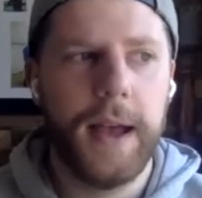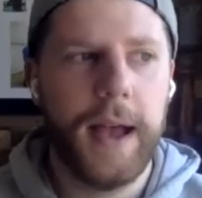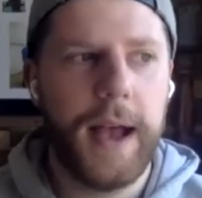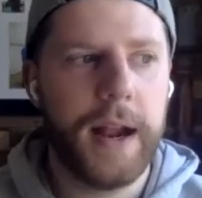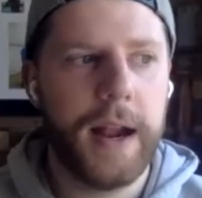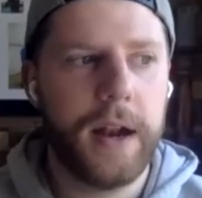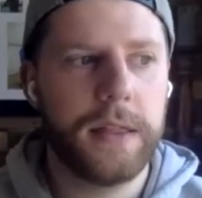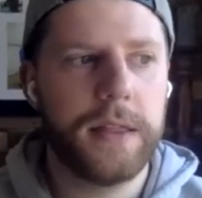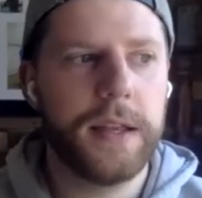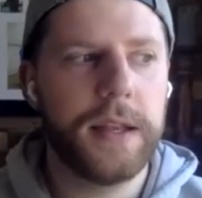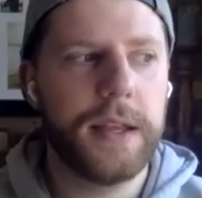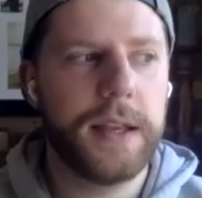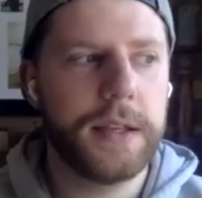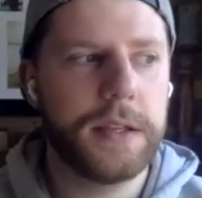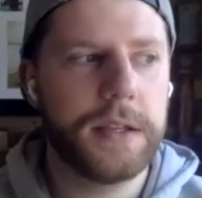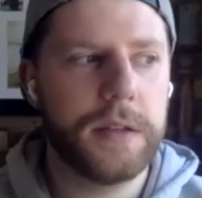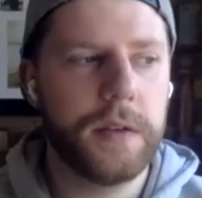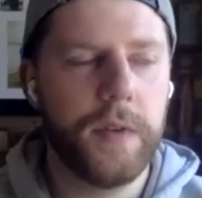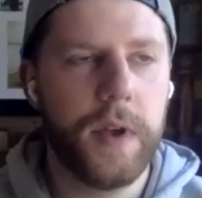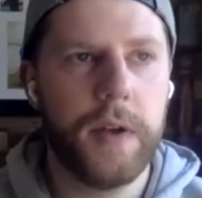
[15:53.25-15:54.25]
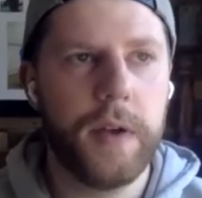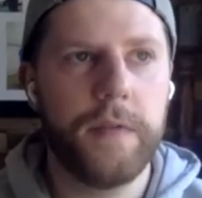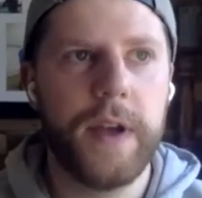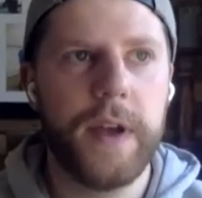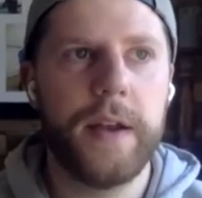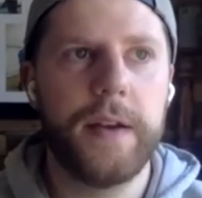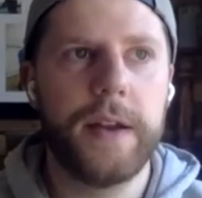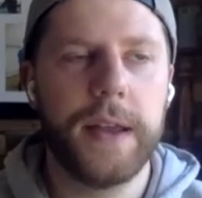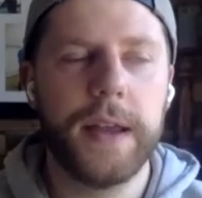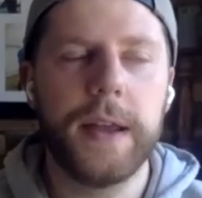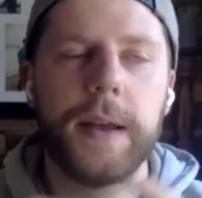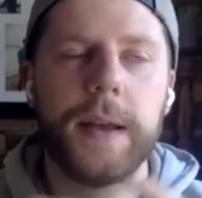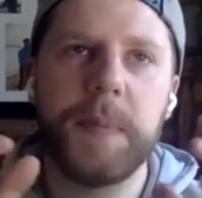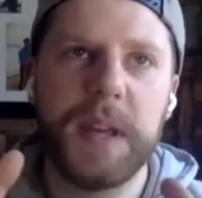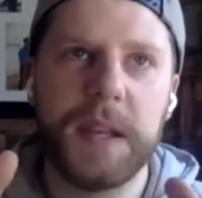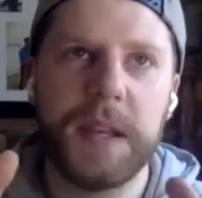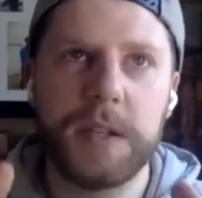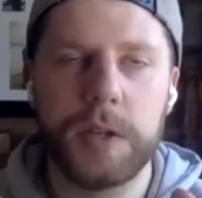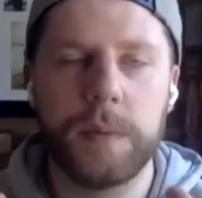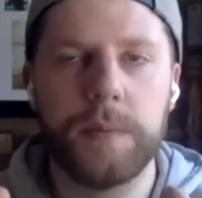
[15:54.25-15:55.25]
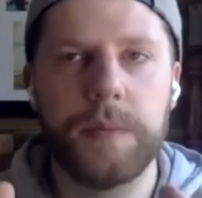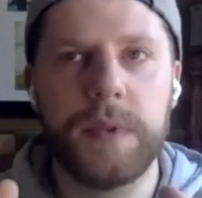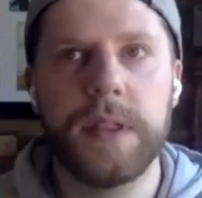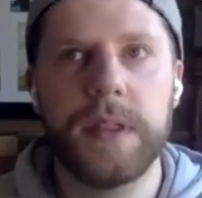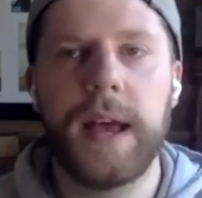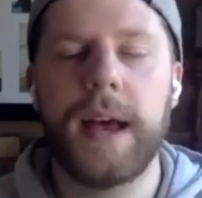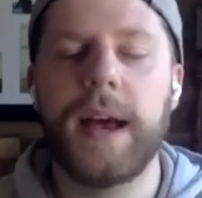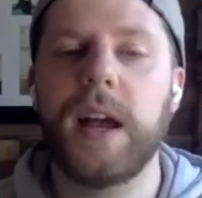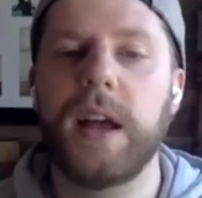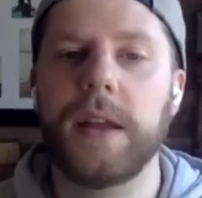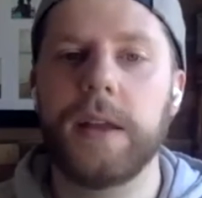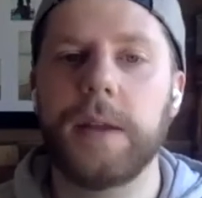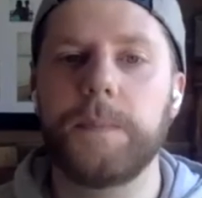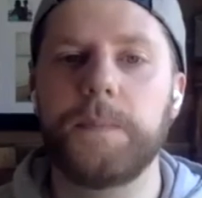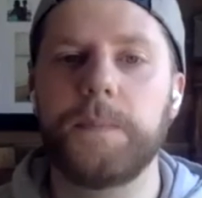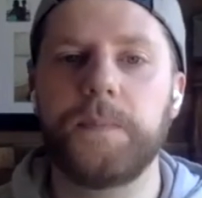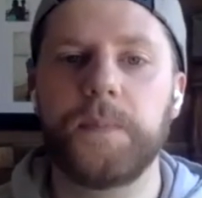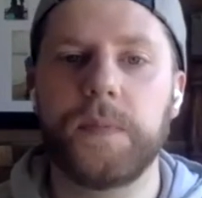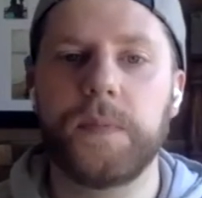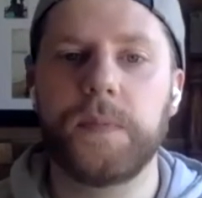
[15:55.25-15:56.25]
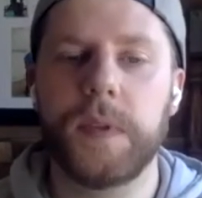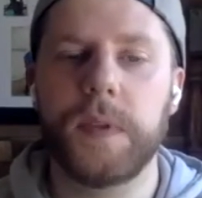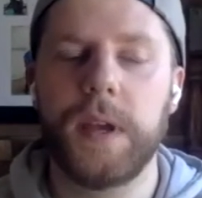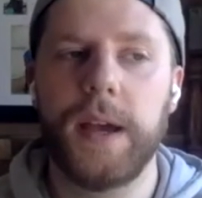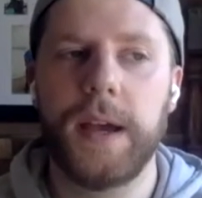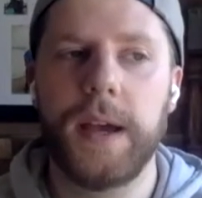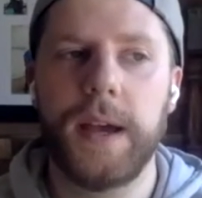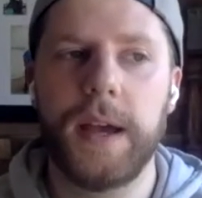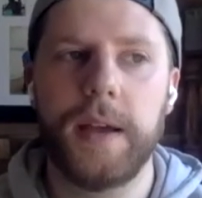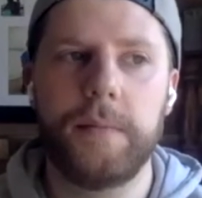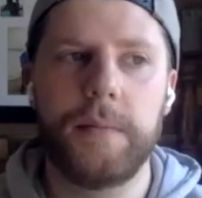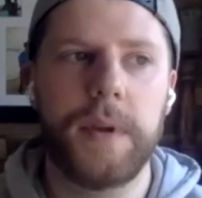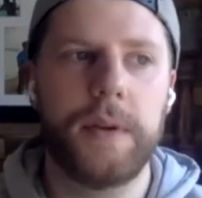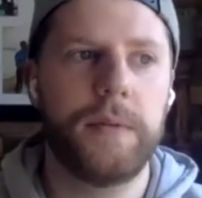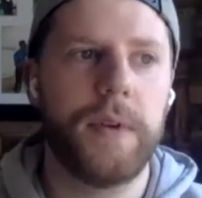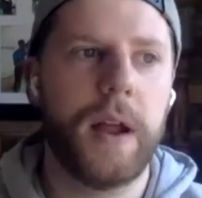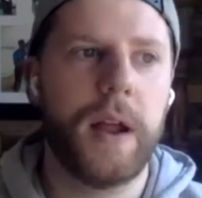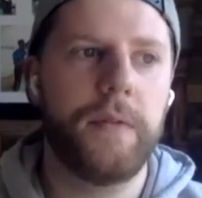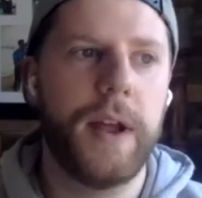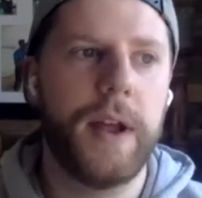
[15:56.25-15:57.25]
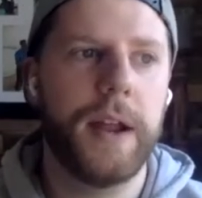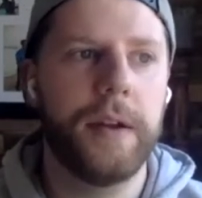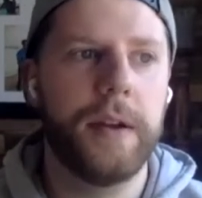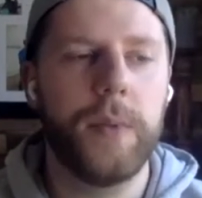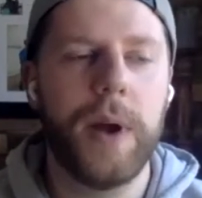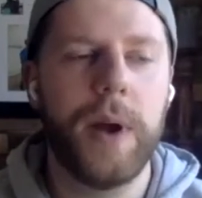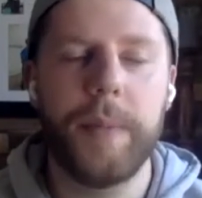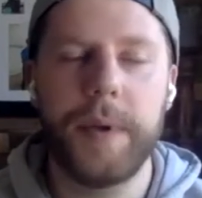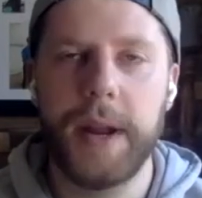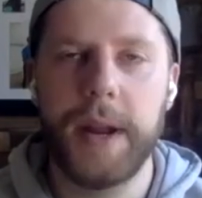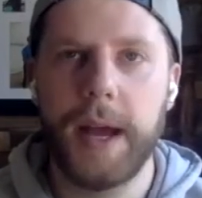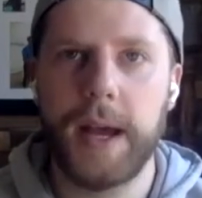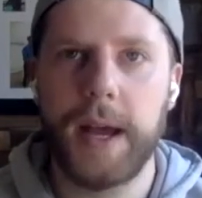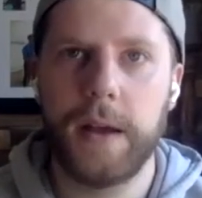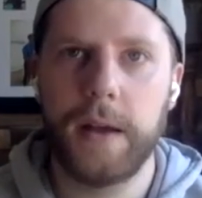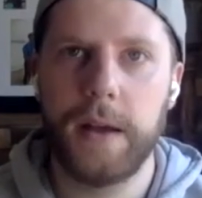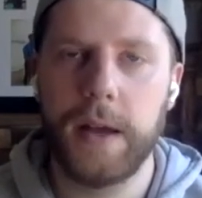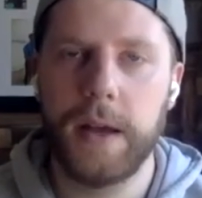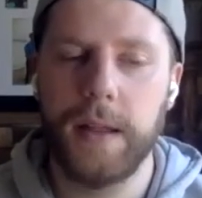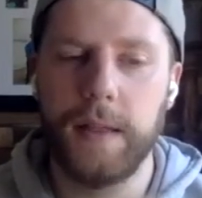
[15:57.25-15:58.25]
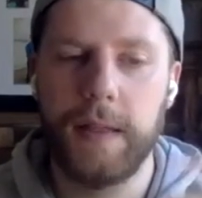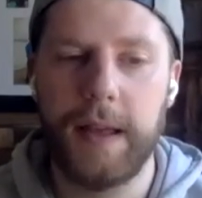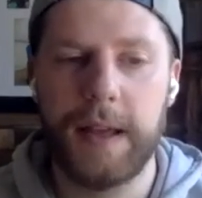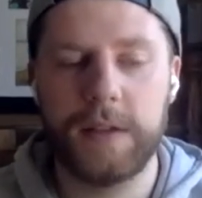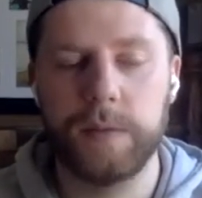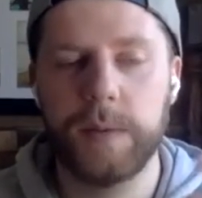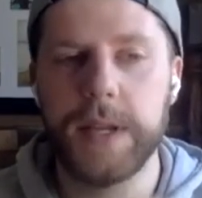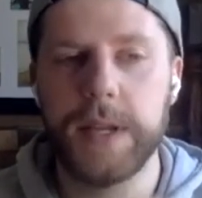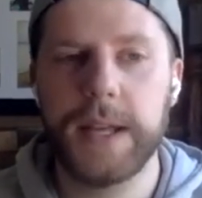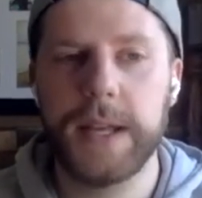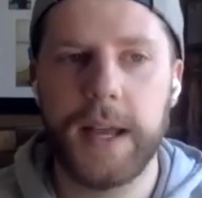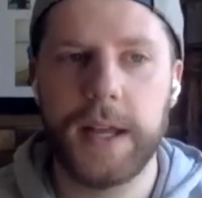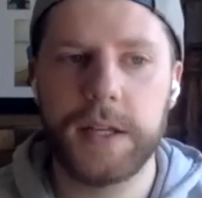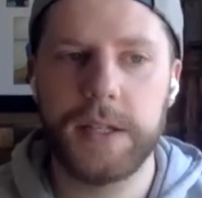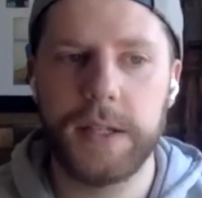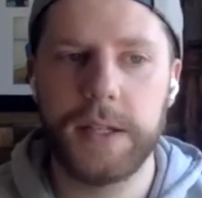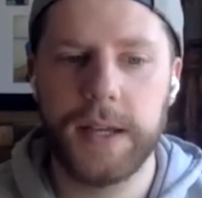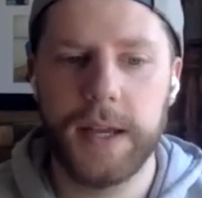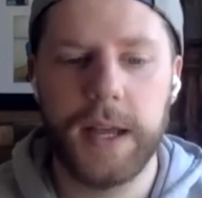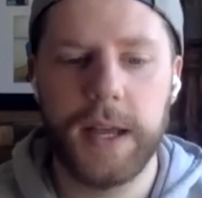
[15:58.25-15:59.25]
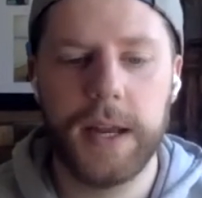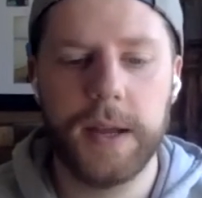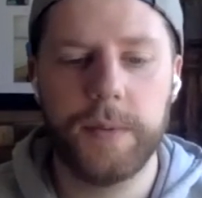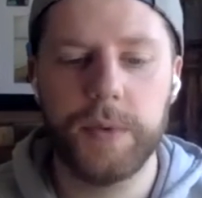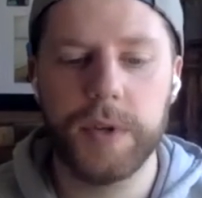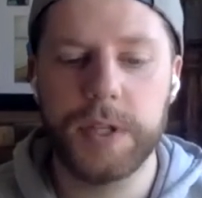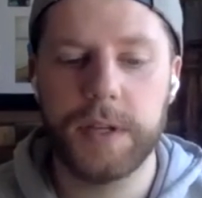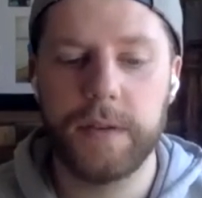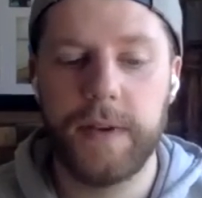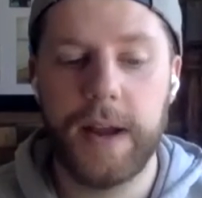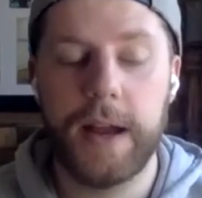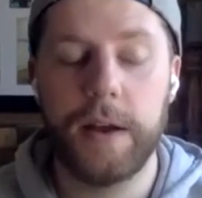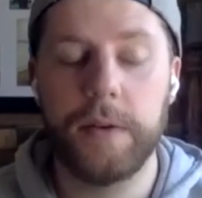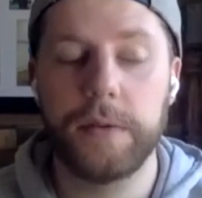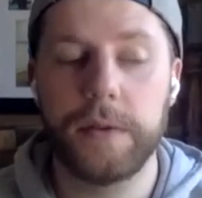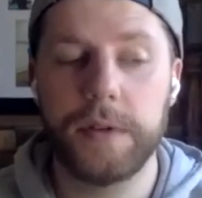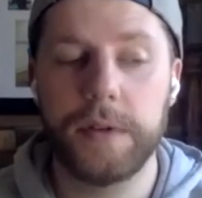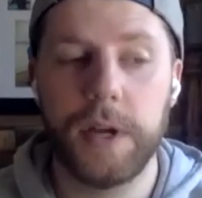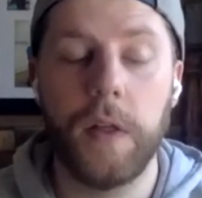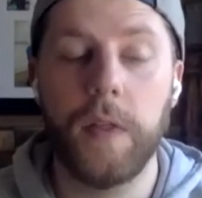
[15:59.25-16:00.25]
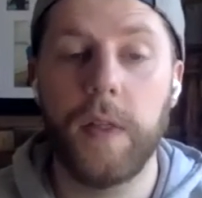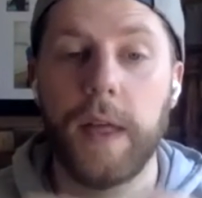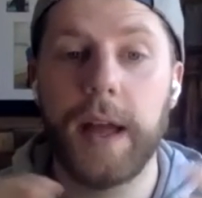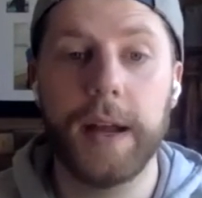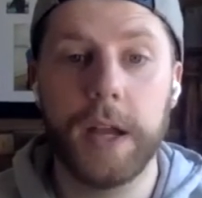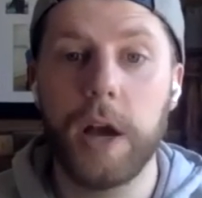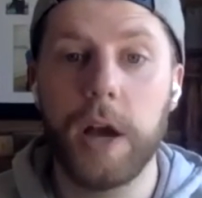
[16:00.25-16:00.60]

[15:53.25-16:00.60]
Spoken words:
And I think it's it's something that I ran a webinar last week actually, and it was around online